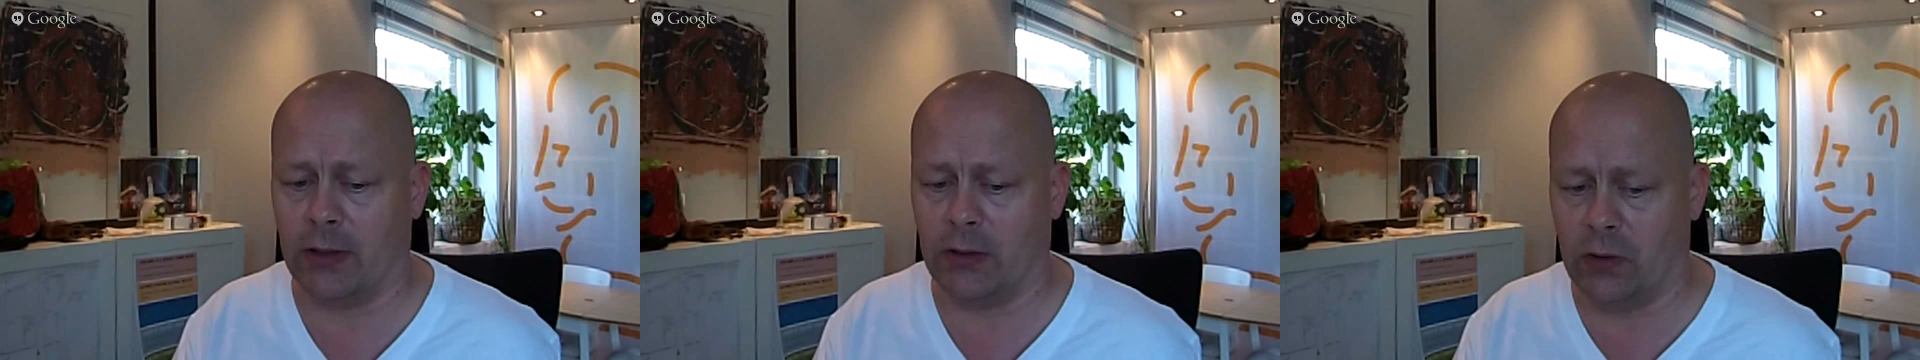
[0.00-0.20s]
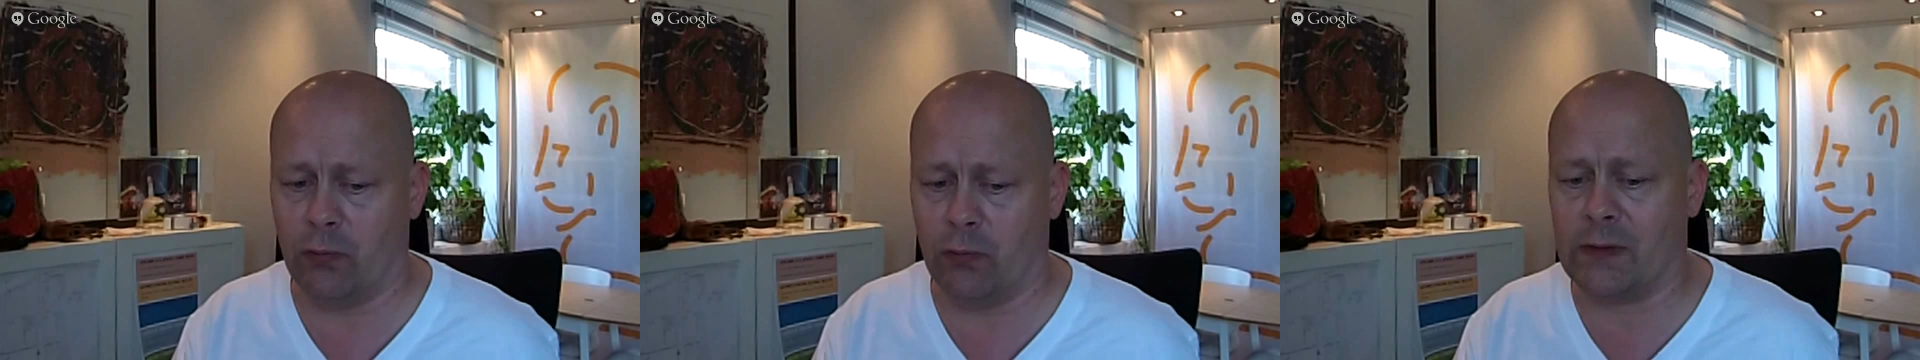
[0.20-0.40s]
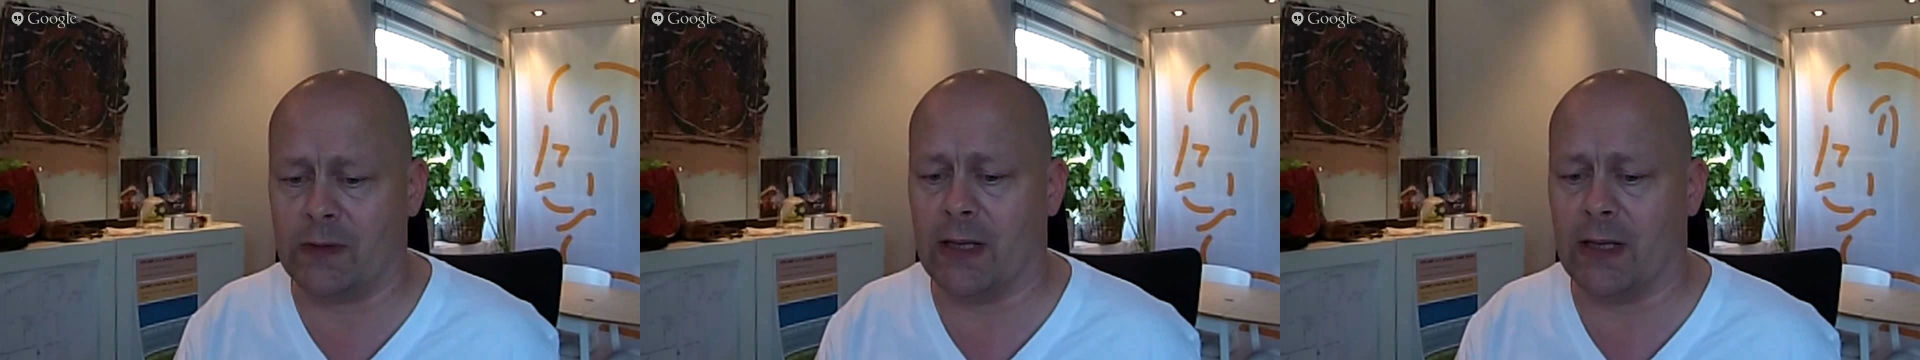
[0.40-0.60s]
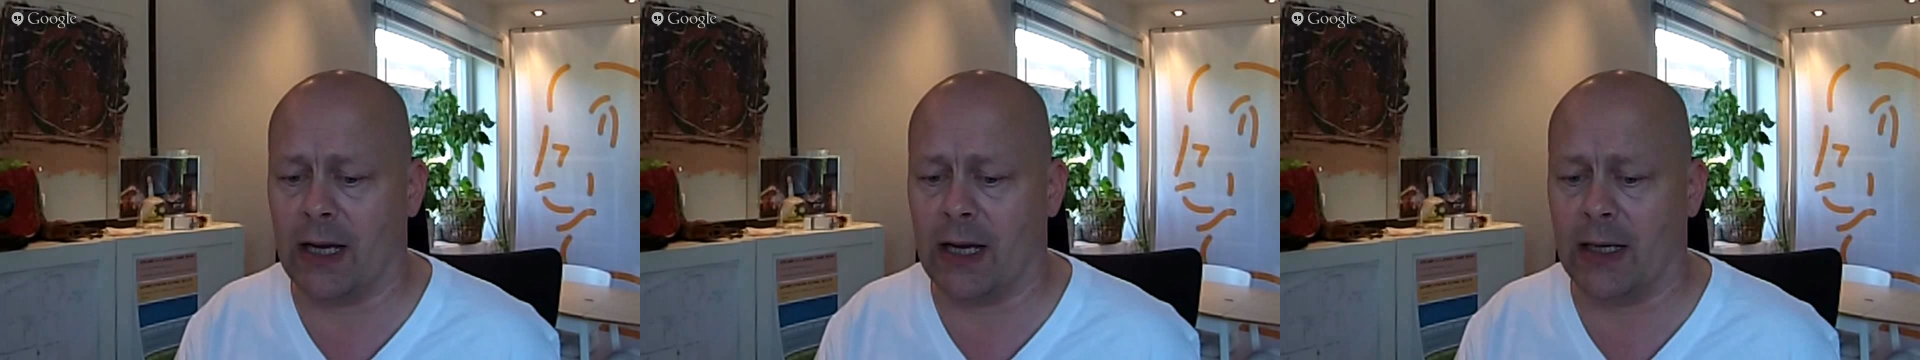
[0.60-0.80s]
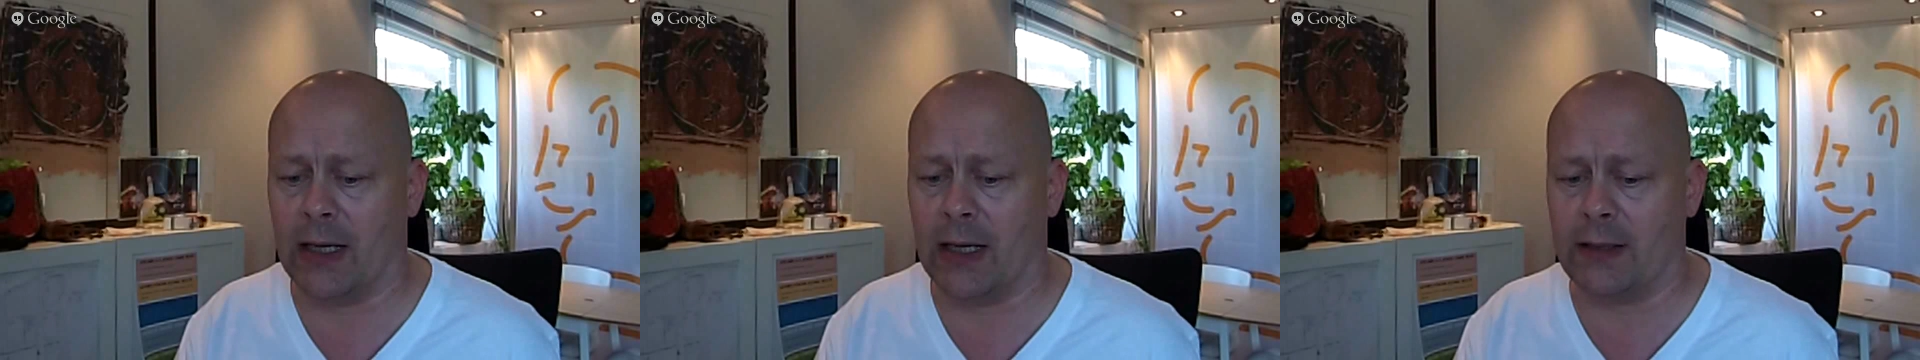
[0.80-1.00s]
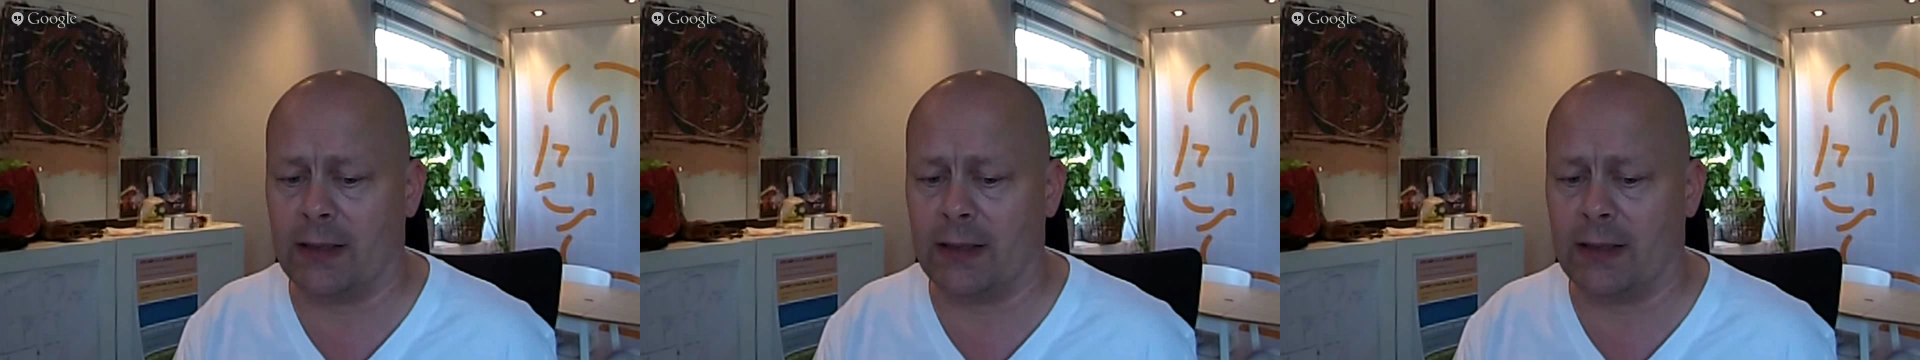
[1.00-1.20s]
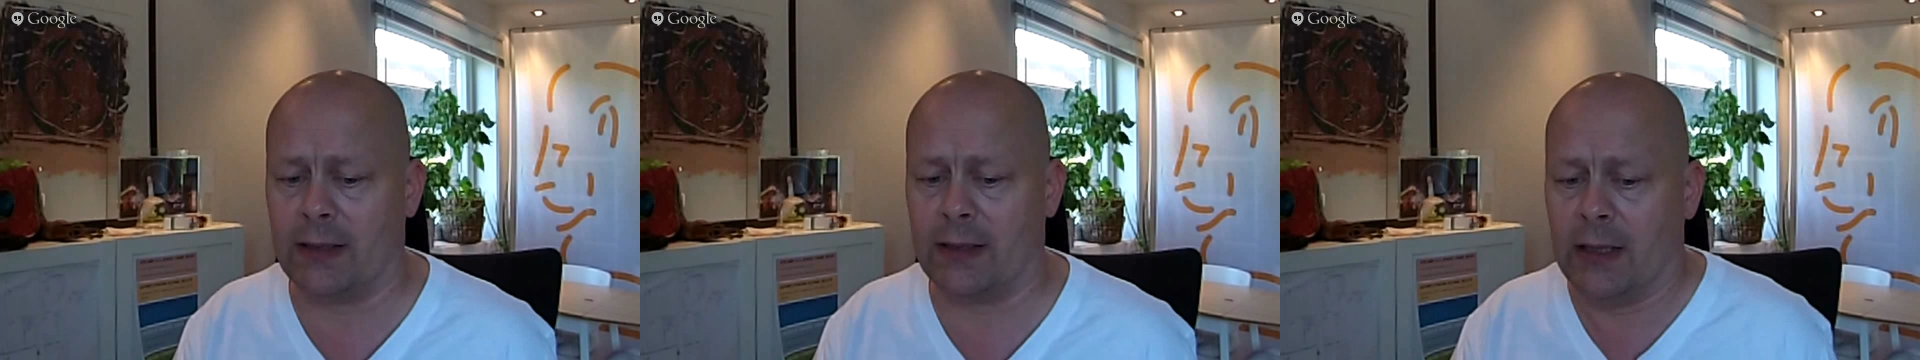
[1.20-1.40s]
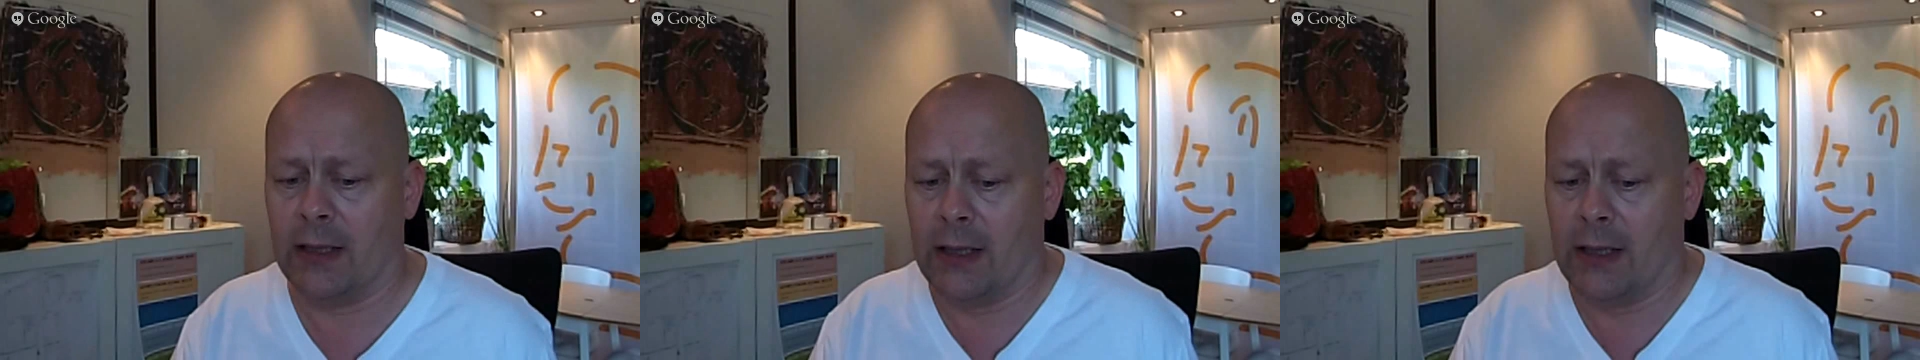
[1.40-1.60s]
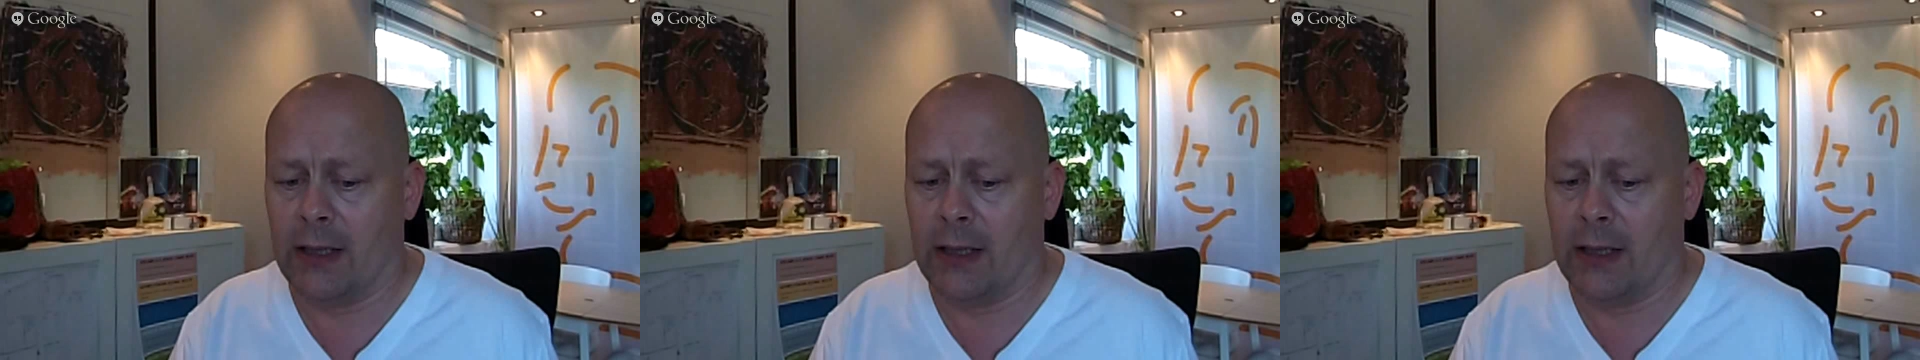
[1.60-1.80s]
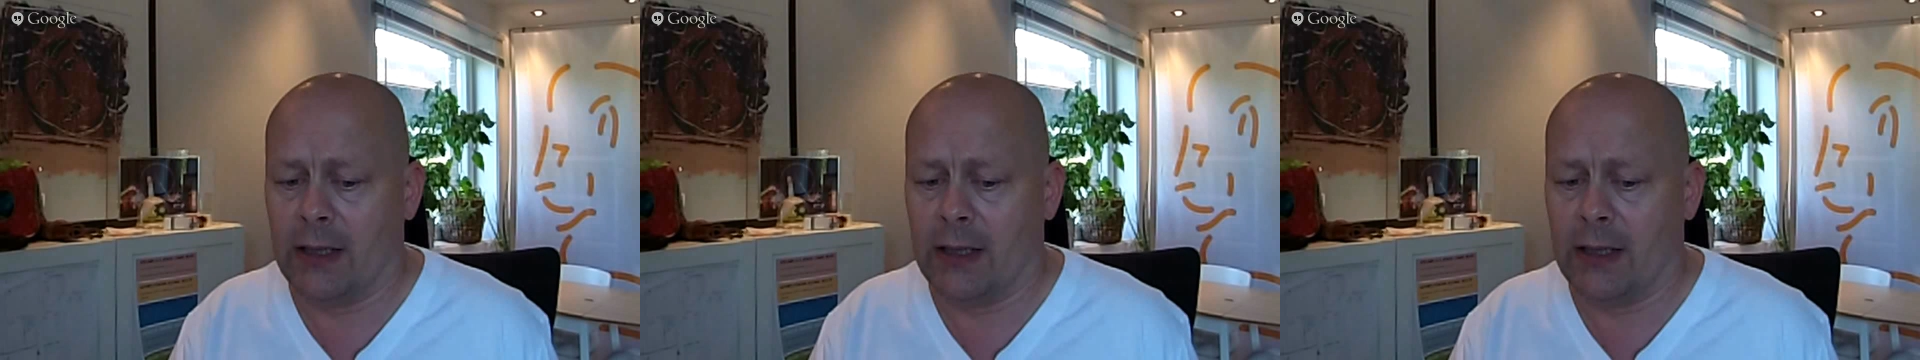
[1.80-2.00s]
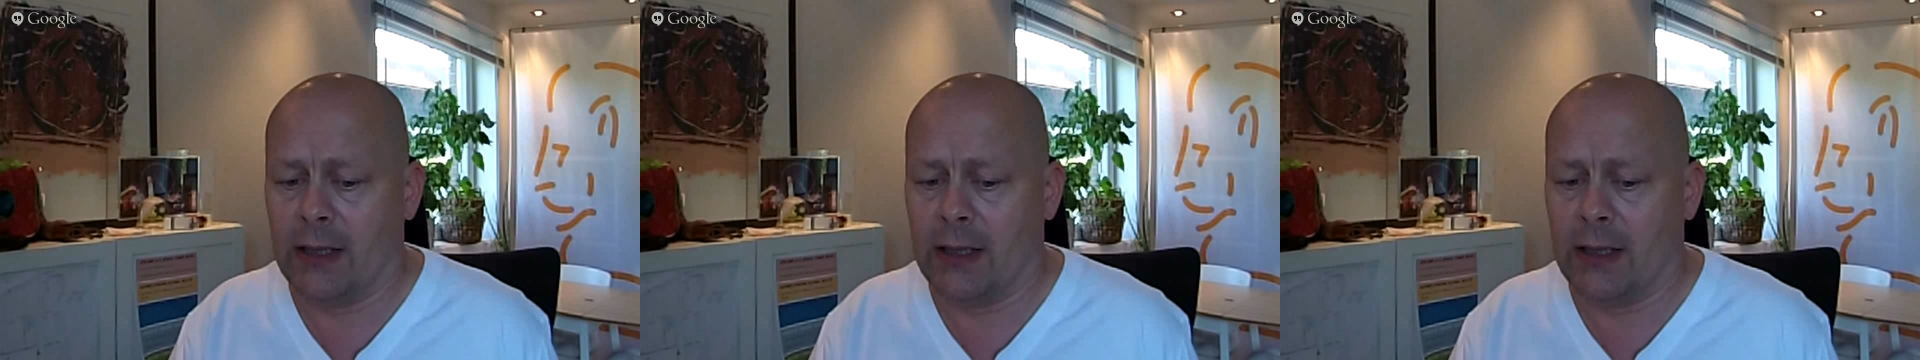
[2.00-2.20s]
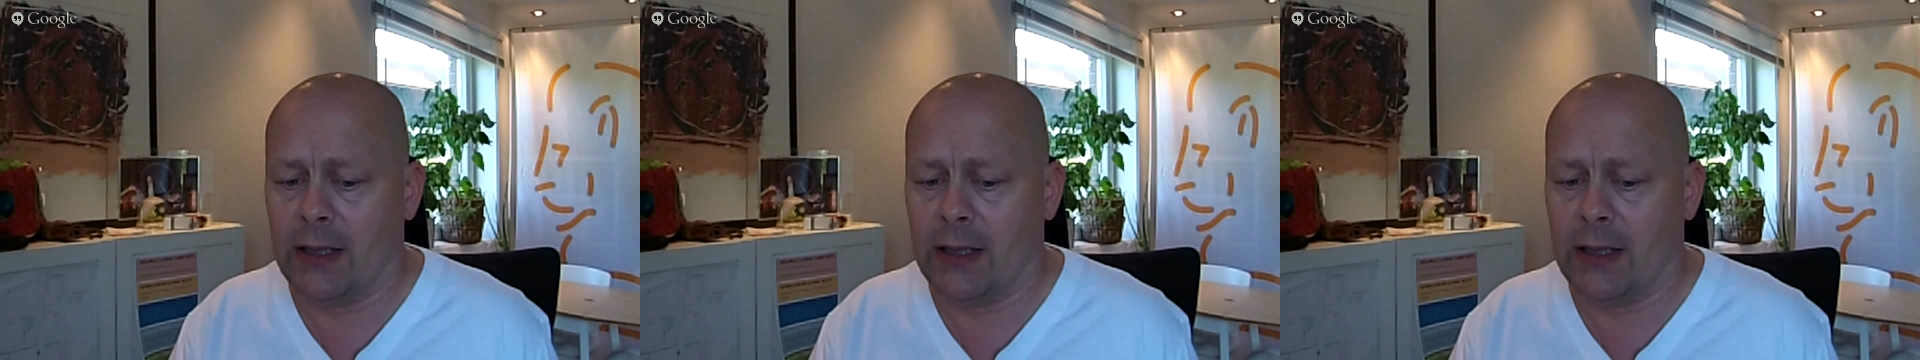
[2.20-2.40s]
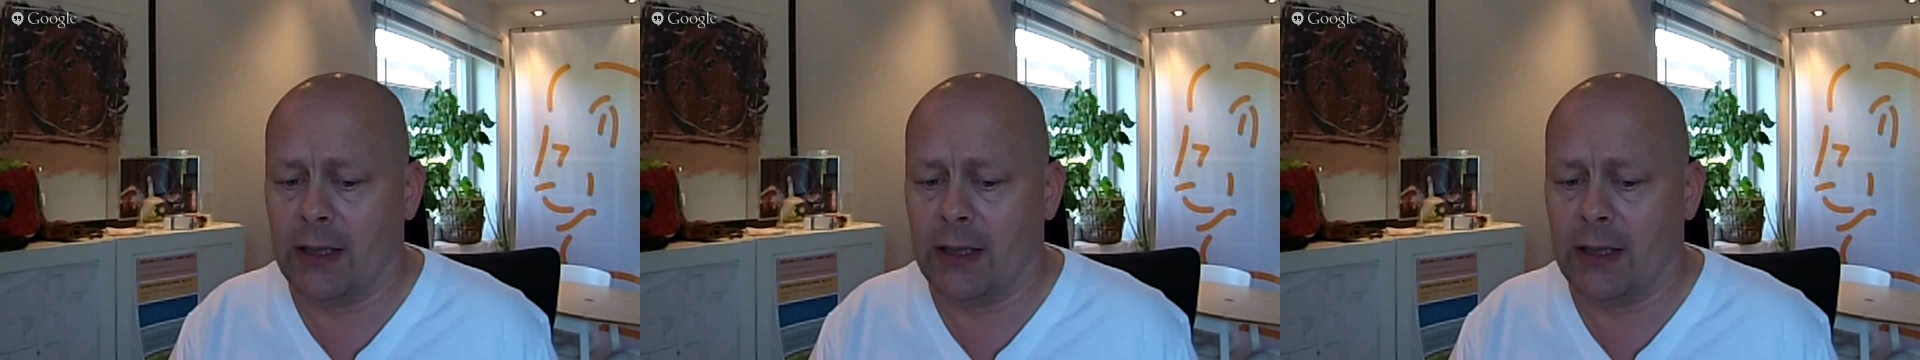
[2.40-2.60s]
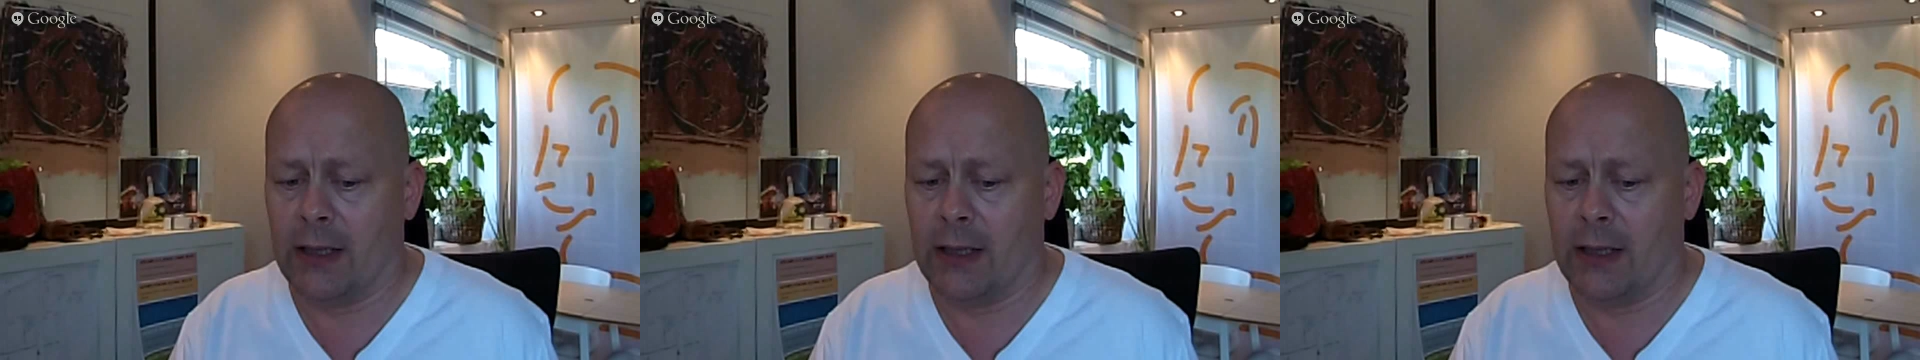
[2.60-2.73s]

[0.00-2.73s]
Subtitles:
use that and end up with a